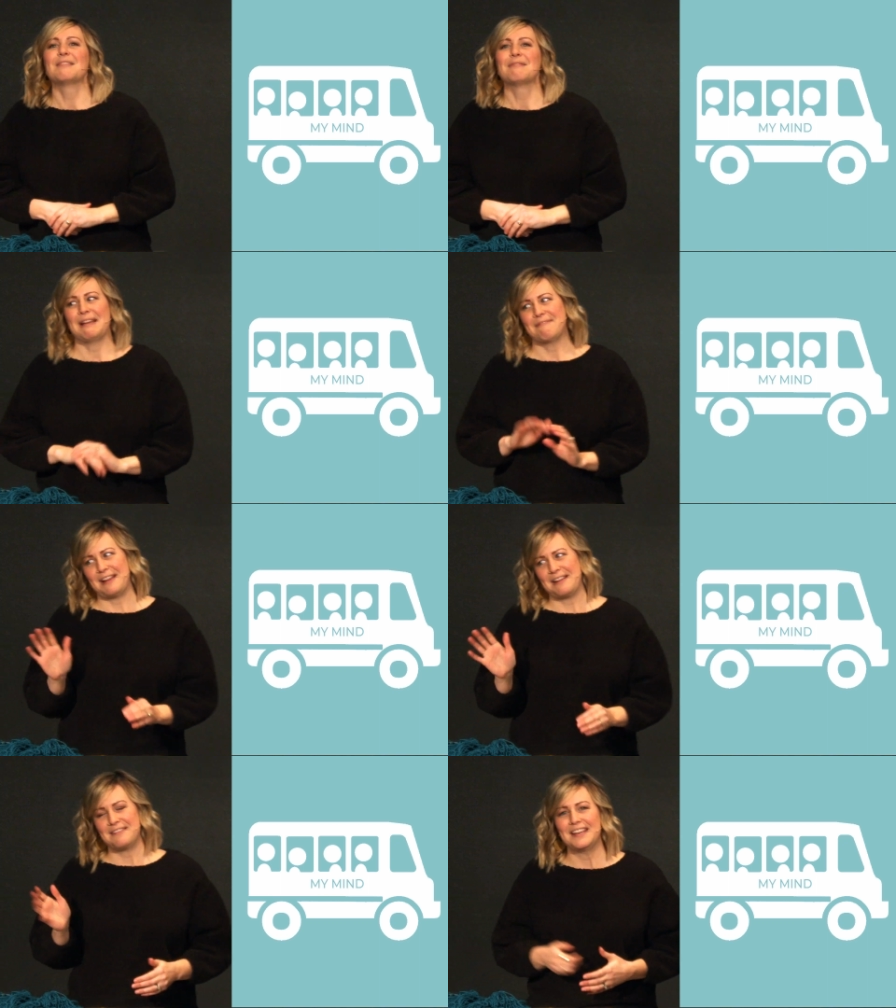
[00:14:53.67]
We have
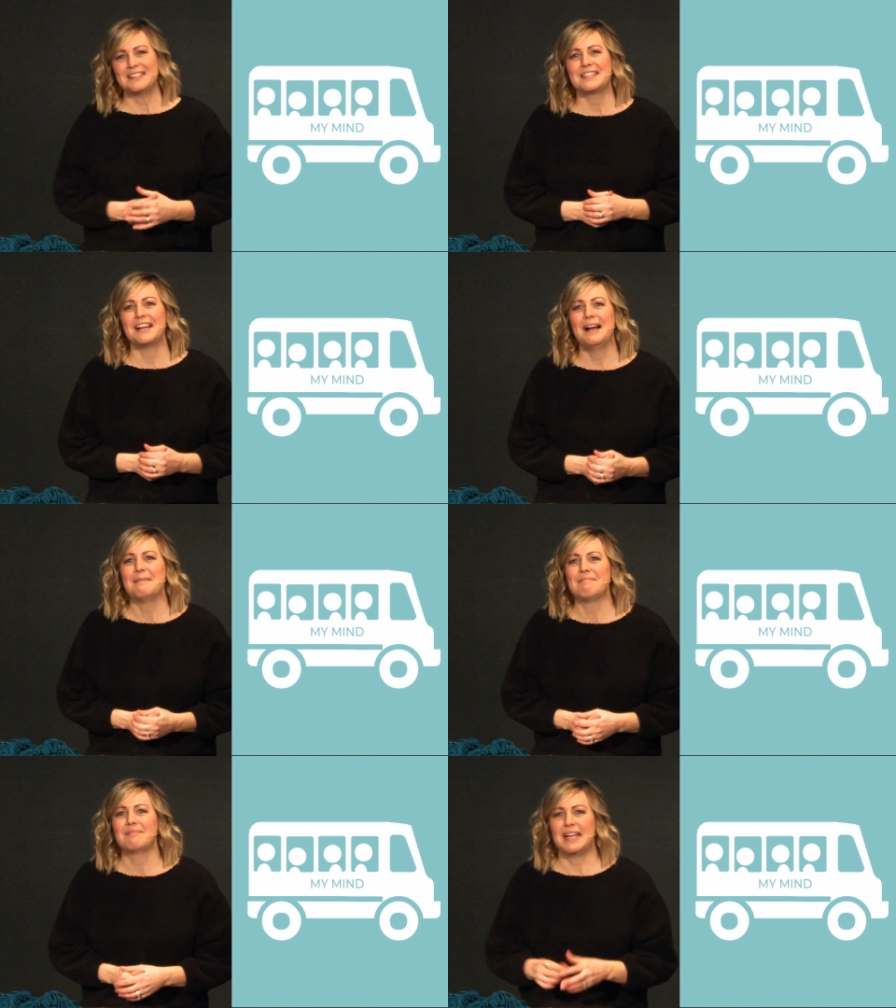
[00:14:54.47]
five kids,
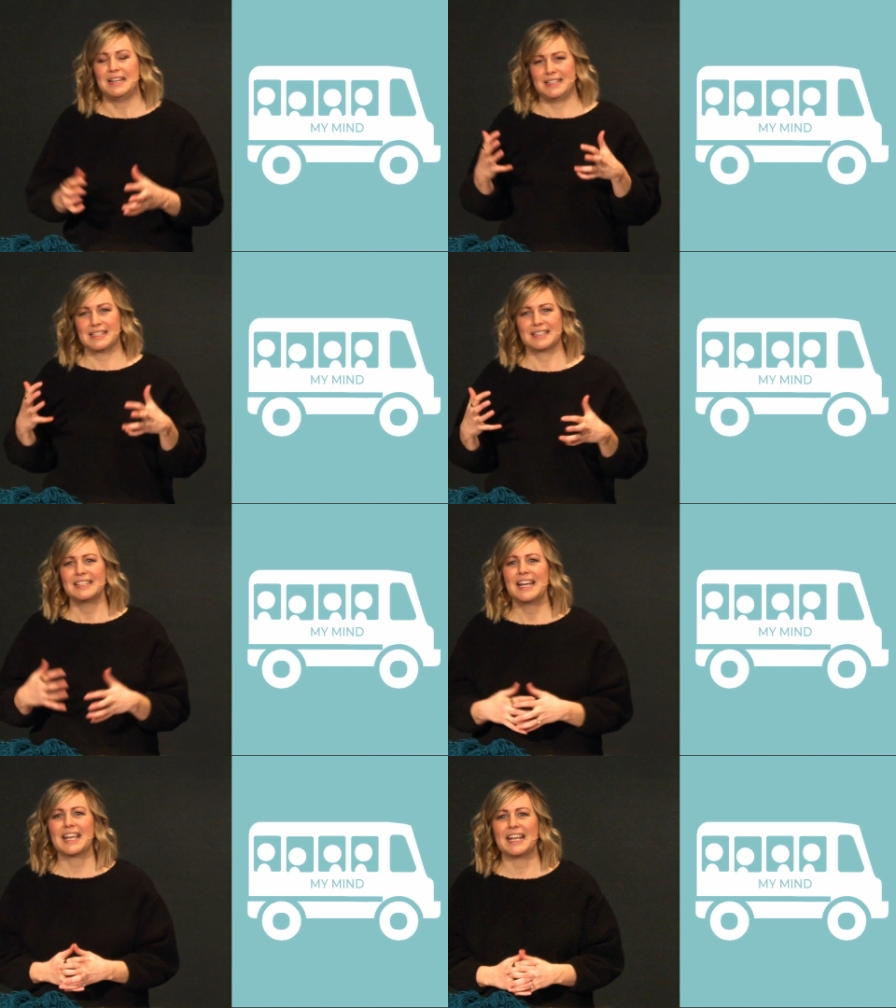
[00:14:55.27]
um, and it's,
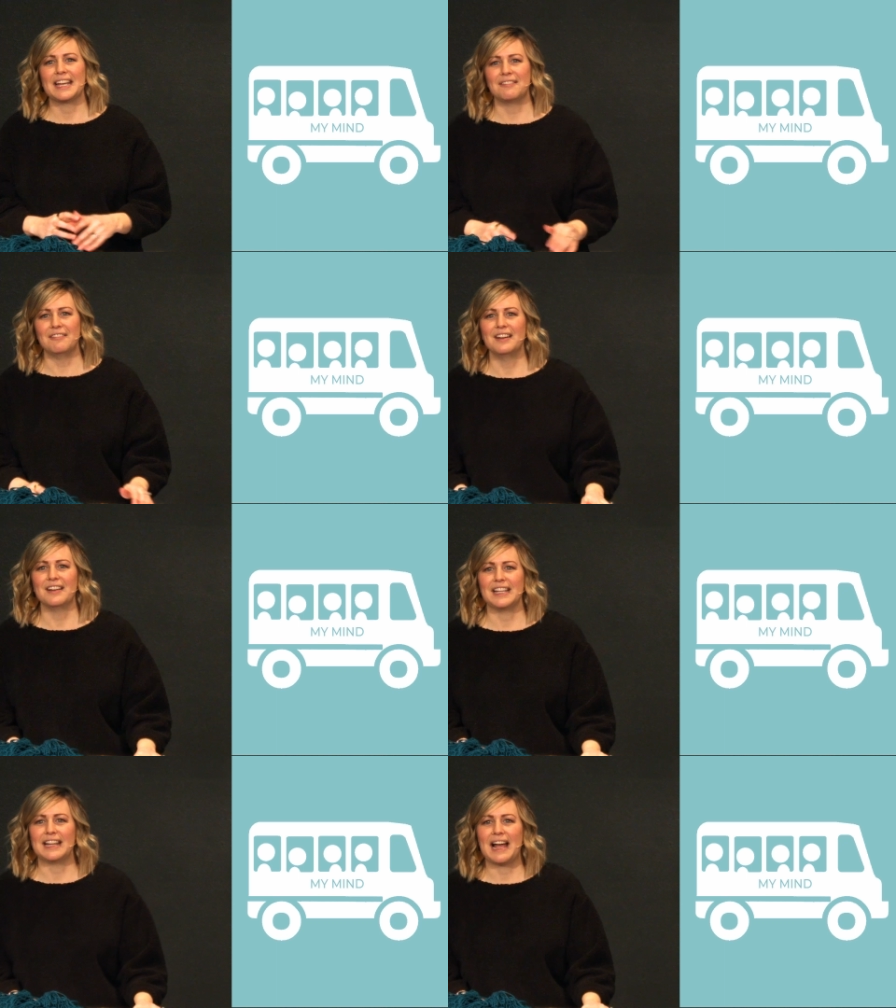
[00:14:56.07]
it can get
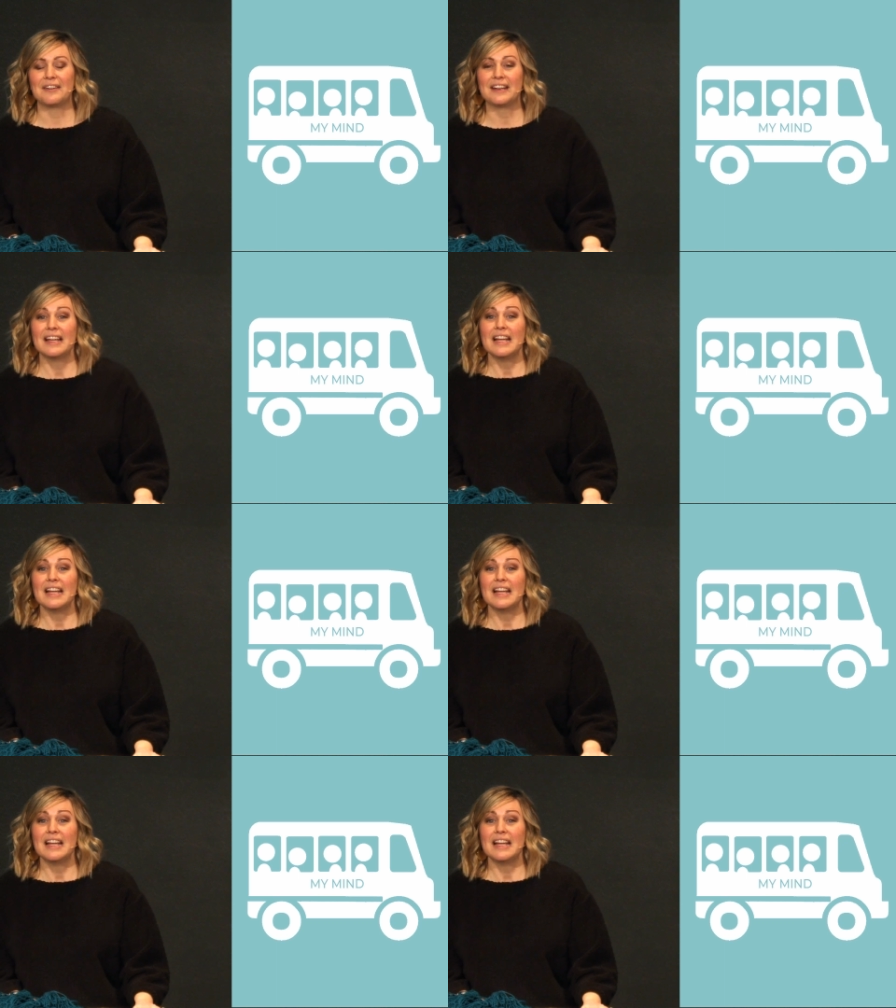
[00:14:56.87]
really loud.